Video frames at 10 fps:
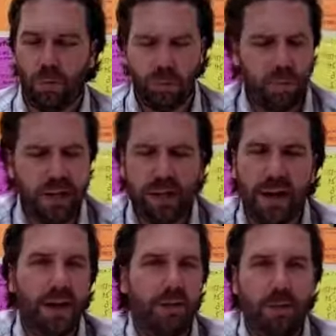really
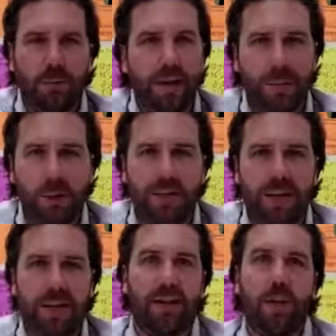hungry, really
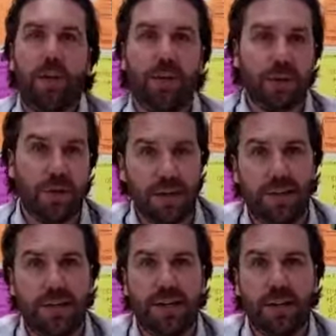motivated, they've already been trying to
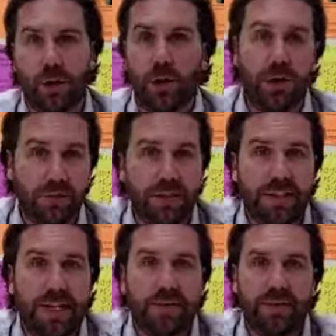learn
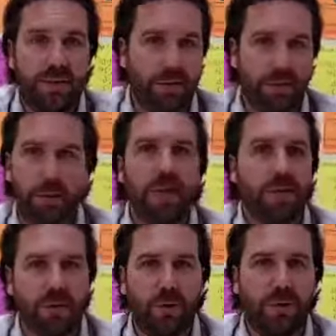for
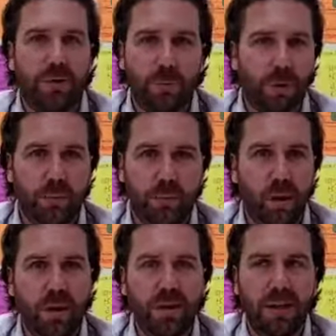months or
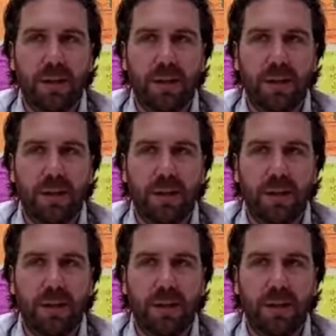more.